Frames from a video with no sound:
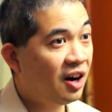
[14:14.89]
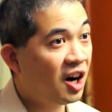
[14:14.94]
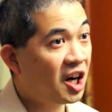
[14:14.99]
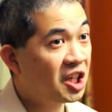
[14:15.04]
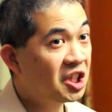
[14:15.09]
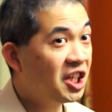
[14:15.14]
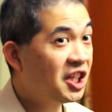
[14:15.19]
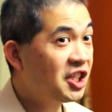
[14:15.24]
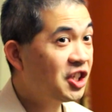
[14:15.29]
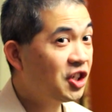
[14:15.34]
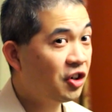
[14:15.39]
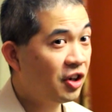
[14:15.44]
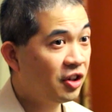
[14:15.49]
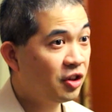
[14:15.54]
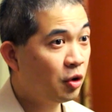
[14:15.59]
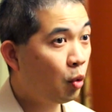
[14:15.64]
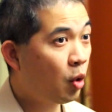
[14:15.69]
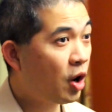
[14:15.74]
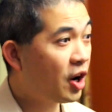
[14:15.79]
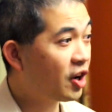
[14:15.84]
Unless you're in
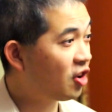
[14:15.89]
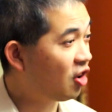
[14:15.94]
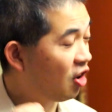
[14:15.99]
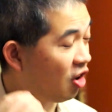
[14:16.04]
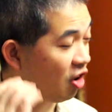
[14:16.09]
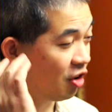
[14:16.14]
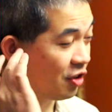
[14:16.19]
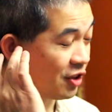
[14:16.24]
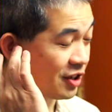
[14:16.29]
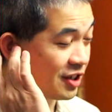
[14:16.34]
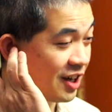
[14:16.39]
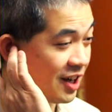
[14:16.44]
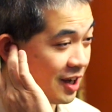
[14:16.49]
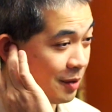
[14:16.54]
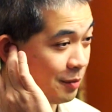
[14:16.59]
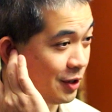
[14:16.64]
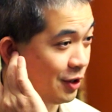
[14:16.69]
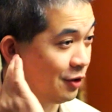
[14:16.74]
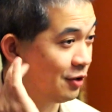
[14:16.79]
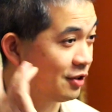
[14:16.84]
the water all the
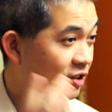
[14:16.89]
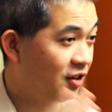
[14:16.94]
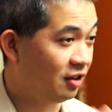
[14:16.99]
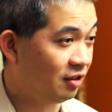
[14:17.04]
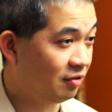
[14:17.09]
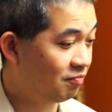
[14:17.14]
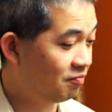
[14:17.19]
time and you just